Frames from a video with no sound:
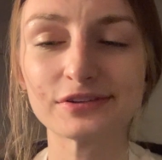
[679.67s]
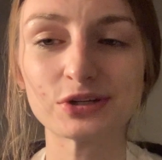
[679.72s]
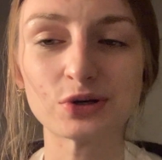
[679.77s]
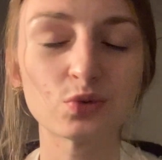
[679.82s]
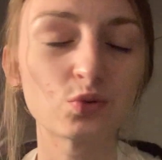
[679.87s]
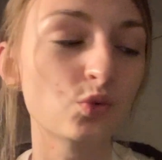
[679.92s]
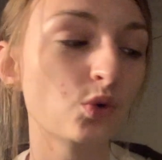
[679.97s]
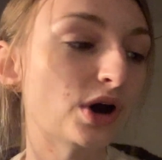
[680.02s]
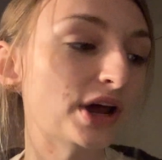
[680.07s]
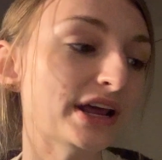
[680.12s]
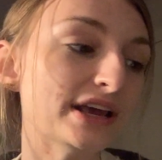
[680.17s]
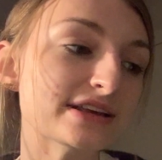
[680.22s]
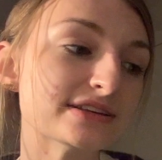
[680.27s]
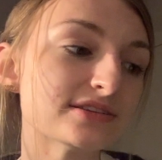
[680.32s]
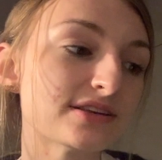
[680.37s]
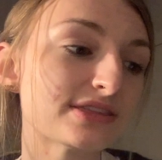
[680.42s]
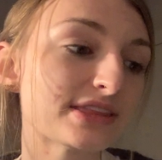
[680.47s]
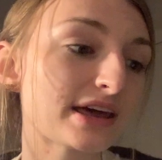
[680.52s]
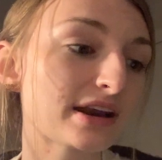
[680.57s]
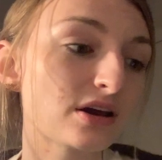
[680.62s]
So what is
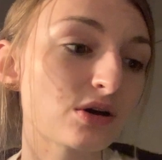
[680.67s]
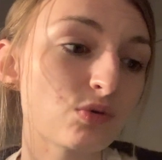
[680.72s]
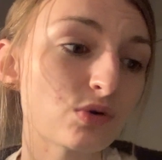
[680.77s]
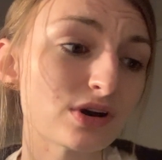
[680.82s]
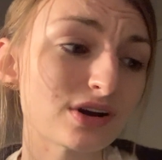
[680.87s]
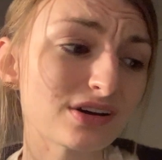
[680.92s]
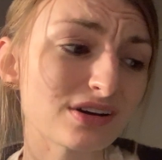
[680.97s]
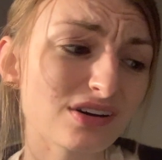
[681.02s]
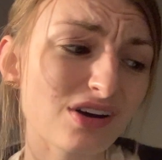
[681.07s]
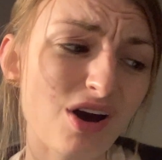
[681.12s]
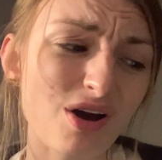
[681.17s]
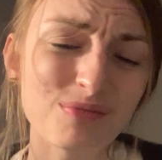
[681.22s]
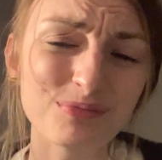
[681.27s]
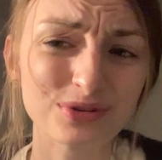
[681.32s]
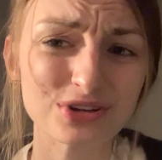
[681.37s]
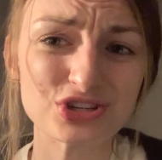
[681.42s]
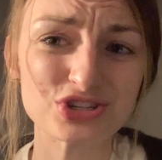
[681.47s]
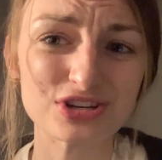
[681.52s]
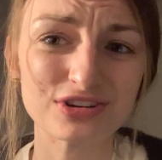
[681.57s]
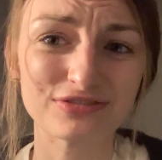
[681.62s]
it that I want to
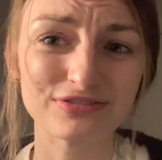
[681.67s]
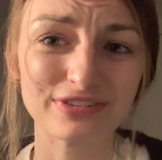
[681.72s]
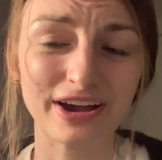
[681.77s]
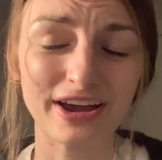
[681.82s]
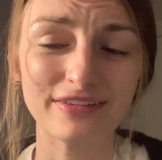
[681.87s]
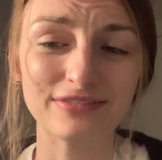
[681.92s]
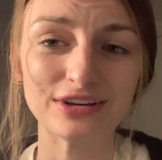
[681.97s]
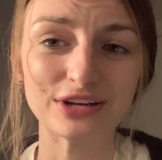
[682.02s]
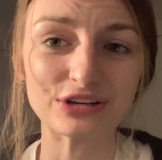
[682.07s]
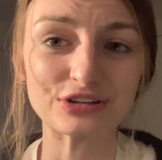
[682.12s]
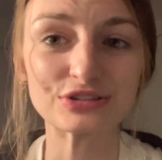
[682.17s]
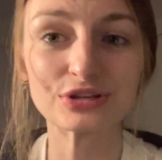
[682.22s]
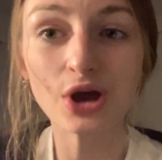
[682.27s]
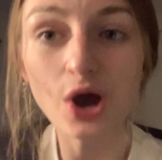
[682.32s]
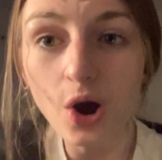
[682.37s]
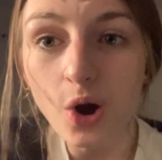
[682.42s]
accomplish in 5 years?